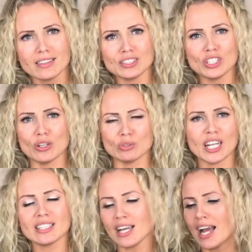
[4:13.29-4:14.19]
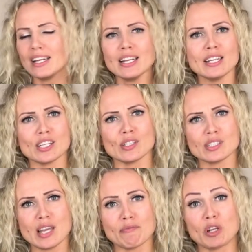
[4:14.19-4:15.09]
You know, that tiny little
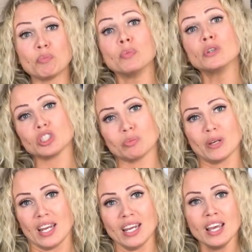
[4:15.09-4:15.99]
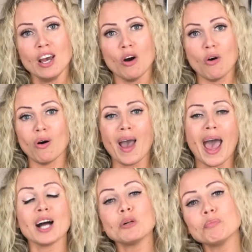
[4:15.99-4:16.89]
step that pushed me or
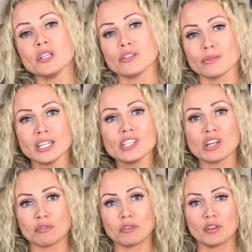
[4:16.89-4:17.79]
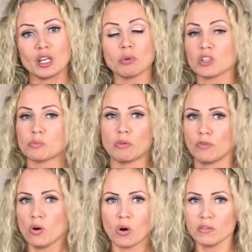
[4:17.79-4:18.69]
helped me to reach everything, because
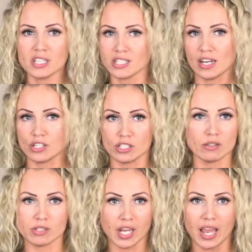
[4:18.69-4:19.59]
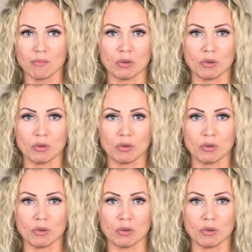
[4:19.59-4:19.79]
before I always said it's no time.